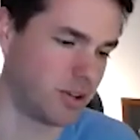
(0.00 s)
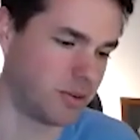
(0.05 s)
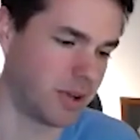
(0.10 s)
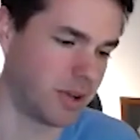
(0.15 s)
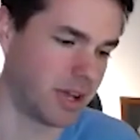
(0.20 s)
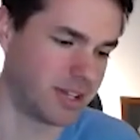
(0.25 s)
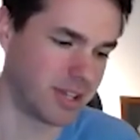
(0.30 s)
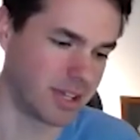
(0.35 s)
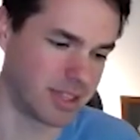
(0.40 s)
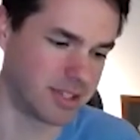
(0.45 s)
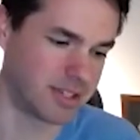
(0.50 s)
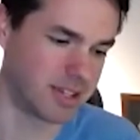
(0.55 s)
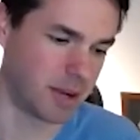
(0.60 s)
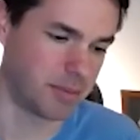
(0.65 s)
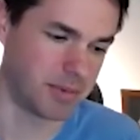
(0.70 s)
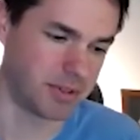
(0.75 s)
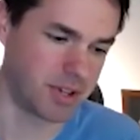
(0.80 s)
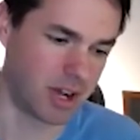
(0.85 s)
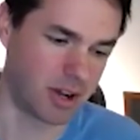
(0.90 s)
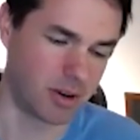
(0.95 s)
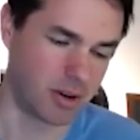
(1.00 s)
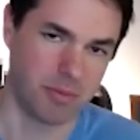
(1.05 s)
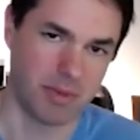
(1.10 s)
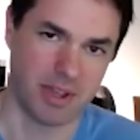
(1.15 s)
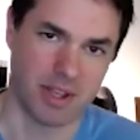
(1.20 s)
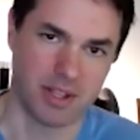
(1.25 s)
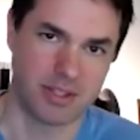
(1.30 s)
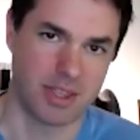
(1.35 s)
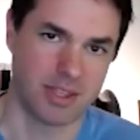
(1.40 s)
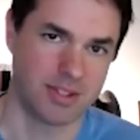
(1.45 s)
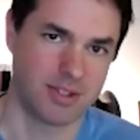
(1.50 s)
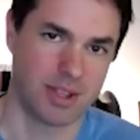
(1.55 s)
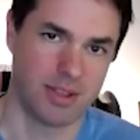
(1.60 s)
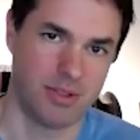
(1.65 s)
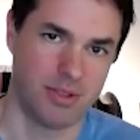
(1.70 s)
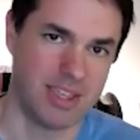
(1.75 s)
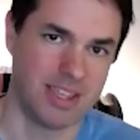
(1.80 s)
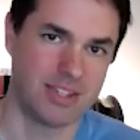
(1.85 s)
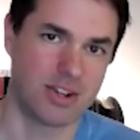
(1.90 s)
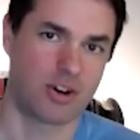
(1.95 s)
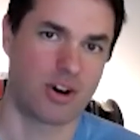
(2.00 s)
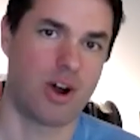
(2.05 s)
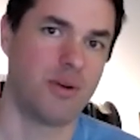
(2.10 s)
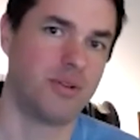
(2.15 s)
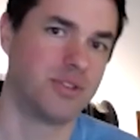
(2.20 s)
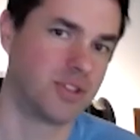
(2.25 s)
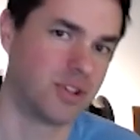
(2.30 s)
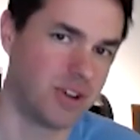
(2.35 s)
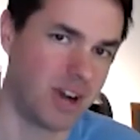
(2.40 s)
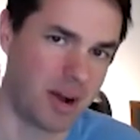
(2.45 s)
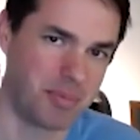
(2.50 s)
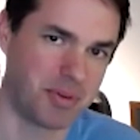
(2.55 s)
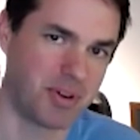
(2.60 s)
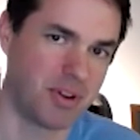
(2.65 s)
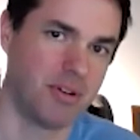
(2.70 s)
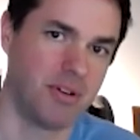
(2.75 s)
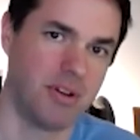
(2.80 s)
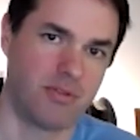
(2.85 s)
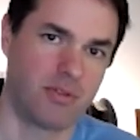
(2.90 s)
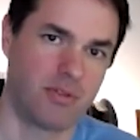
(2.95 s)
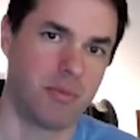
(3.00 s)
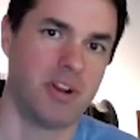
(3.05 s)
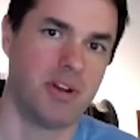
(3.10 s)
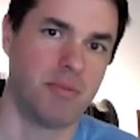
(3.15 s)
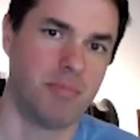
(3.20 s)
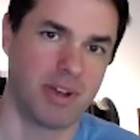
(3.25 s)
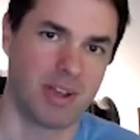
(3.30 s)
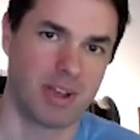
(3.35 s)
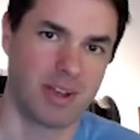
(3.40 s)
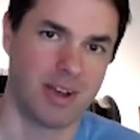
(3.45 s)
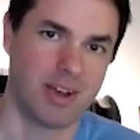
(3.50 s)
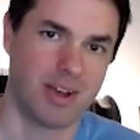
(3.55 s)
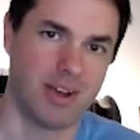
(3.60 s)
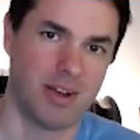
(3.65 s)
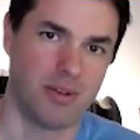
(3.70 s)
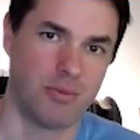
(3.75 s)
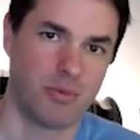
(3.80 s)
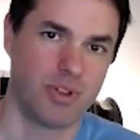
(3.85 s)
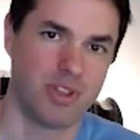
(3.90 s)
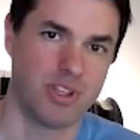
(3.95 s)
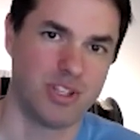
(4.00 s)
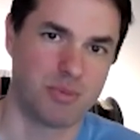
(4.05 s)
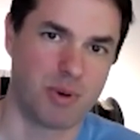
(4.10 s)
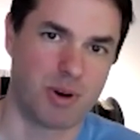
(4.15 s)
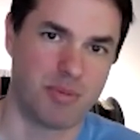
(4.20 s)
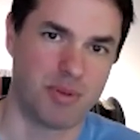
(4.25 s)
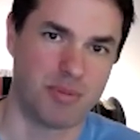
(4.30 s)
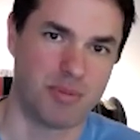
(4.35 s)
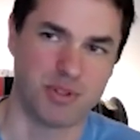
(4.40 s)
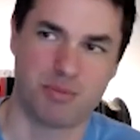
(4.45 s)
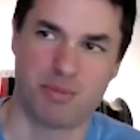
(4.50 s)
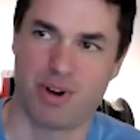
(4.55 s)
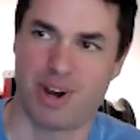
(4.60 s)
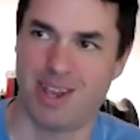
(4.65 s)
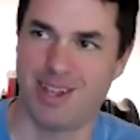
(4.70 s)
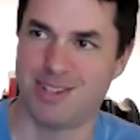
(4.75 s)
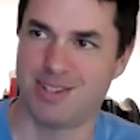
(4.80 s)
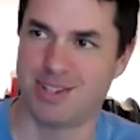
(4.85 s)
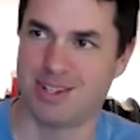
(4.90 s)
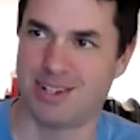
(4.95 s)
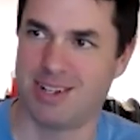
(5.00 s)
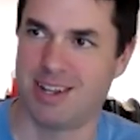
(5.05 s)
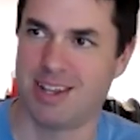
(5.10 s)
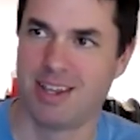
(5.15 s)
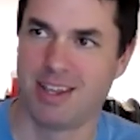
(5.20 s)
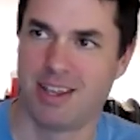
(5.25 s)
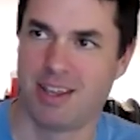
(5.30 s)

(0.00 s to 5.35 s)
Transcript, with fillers: you uh, taking the time to talk with me. It, this, these are always a good opportunity for me to pick uh, really smart people's brains, and